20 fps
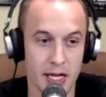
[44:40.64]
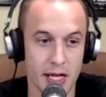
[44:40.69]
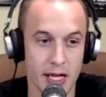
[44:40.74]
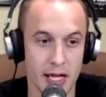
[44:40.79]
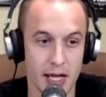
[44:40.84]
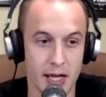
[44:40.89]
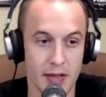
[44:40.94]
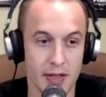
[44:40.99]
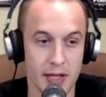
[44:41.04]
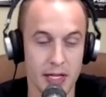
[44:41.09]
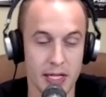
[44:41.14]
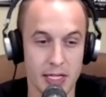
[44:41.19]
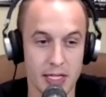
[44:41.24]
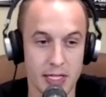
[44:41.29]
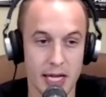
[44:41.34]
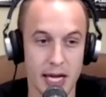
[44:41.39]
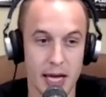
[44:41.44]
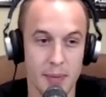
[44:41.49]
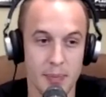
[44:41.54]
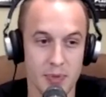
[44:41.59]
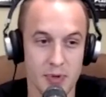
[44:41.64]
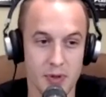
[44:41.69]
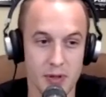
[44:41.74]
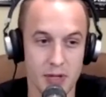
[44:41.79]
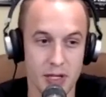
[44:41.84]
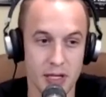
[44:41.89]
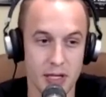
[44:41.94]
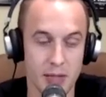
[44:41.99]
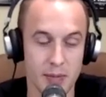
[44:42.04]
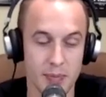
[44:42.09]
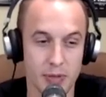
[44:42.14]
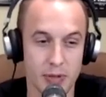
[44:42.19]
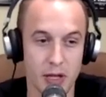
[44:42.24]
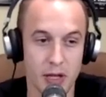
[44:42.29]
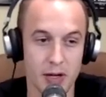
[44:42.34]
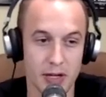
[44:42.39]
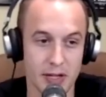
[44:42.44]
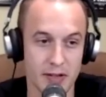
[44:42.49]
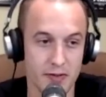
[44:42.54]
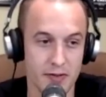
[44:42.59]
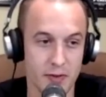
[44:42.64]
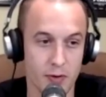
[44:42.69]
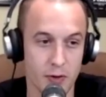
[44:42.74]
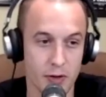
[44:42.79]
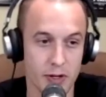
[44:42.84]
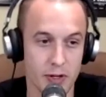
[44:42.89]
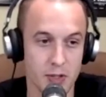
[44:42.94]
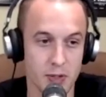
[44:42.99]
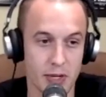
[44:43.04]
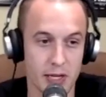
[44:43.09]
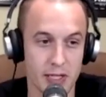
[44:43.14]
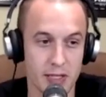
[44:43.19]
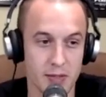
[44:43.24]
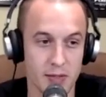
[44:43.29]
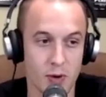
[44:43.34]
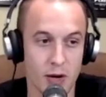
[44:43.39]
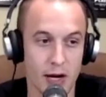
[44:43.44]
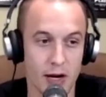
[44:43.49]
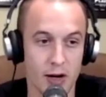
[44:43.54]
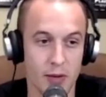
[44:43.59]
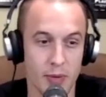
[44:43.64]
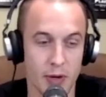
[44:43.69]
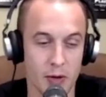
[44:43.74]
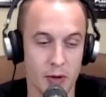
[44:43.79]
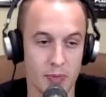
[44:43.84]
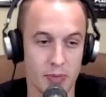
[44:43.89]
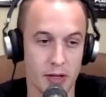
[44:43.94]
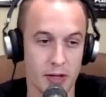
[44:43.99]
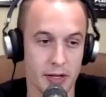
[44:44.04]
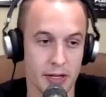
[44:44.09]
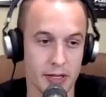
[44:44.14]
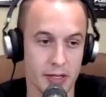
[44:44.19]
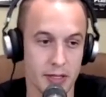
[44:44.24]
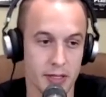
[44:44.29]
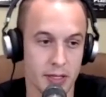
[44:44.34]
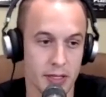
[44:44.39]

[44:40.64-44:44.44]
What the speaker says: And then he kept the plug-in for it, so I had to wire up my own plug-in.